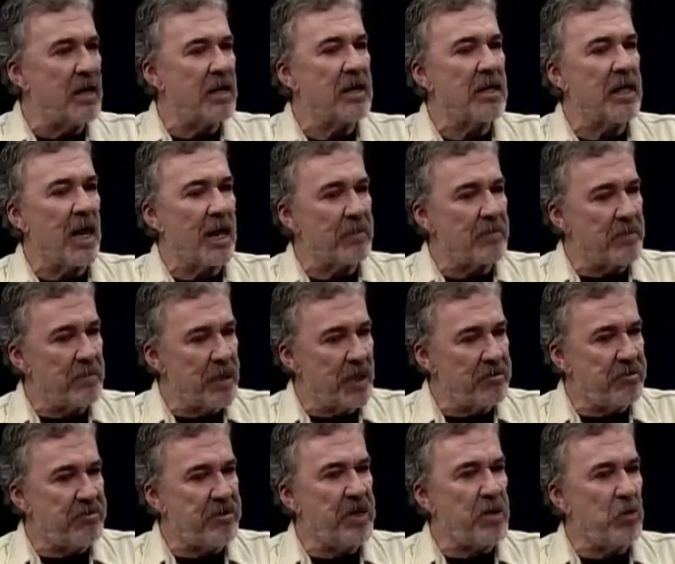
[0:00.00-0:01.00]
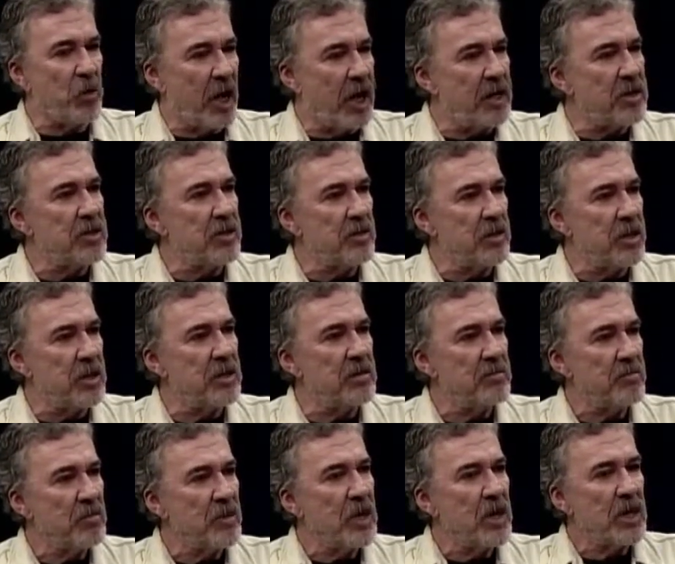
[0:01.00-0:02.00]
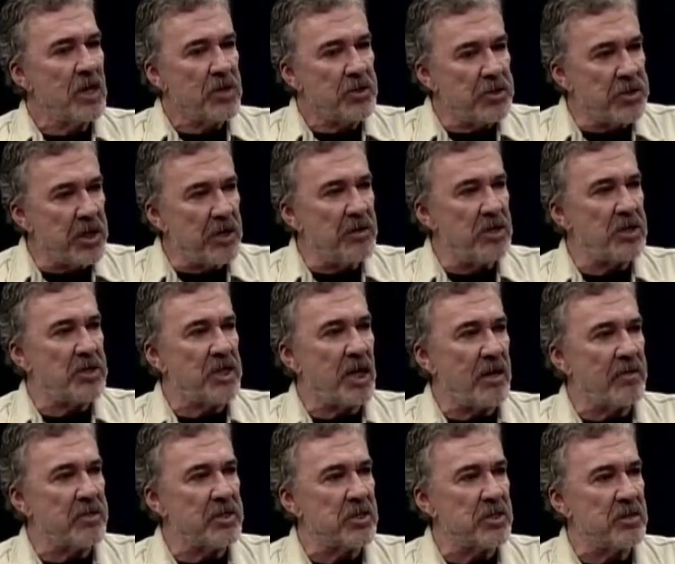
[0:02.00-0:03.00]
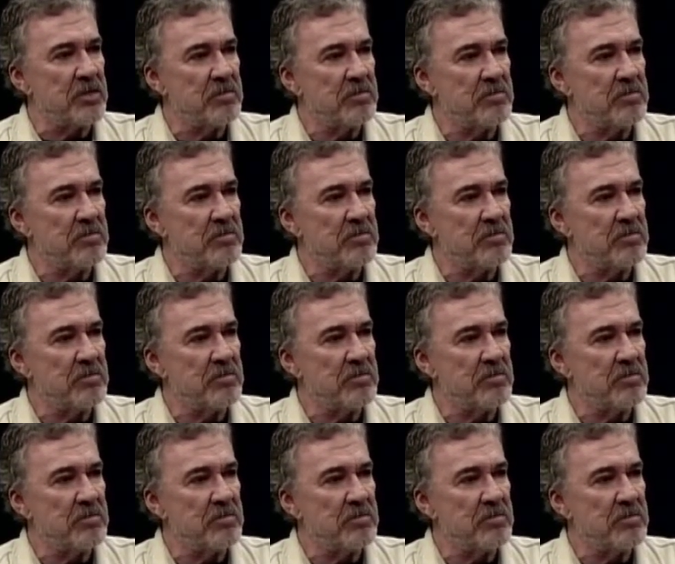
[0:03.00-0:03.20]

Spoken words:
and got my feet wet doing series television.